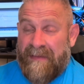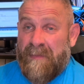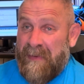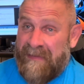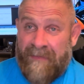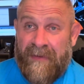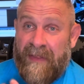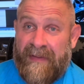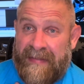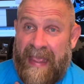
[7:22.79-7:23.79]
specifically
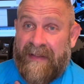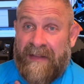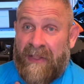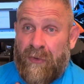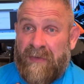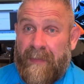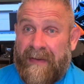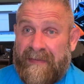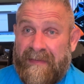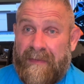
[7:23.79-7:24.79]
the tags I use in my
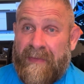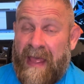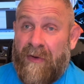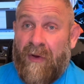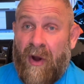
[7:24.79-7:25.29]
system that